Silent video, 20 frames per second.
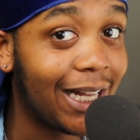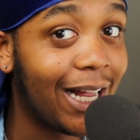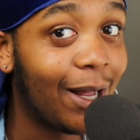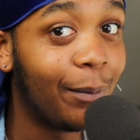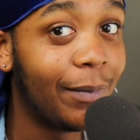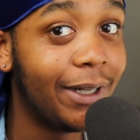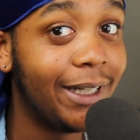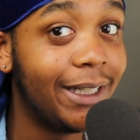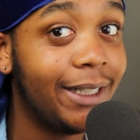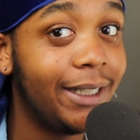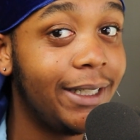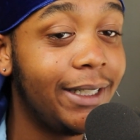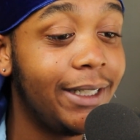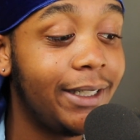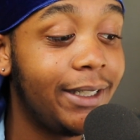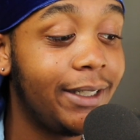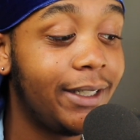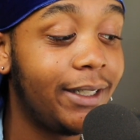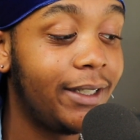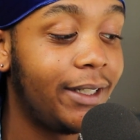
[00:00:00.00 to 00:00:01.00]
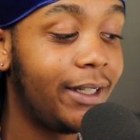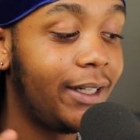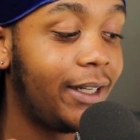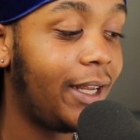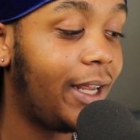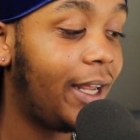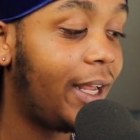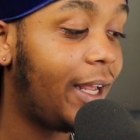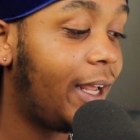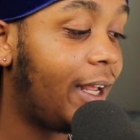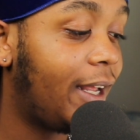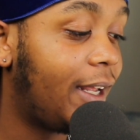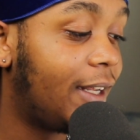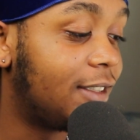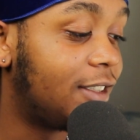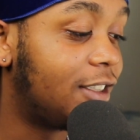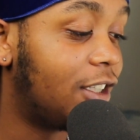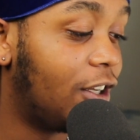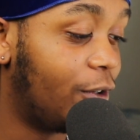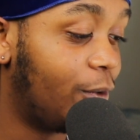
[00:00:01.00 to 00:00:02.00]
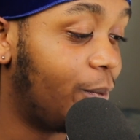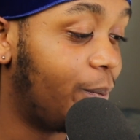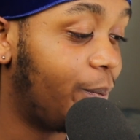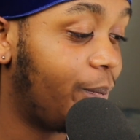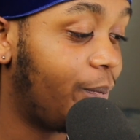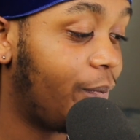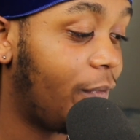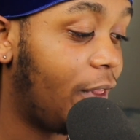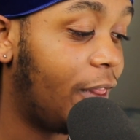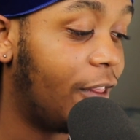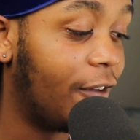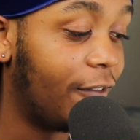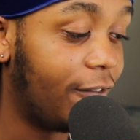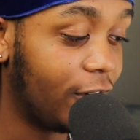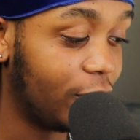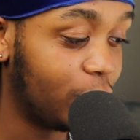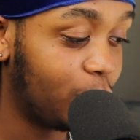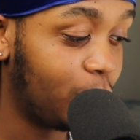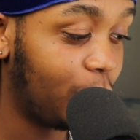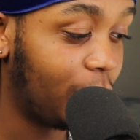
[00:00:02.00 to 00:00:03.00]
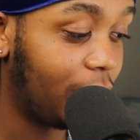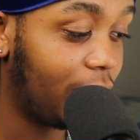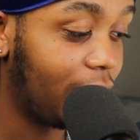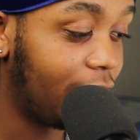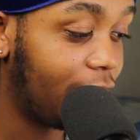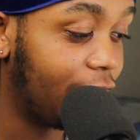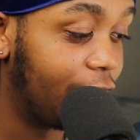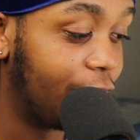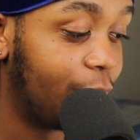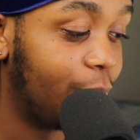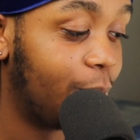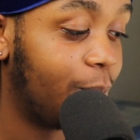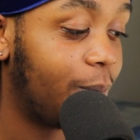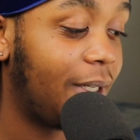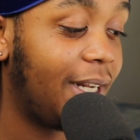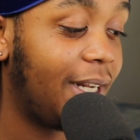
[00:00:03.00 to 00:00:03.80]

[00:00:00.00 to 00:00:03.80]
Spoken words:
happening. So, the first one we're going to do,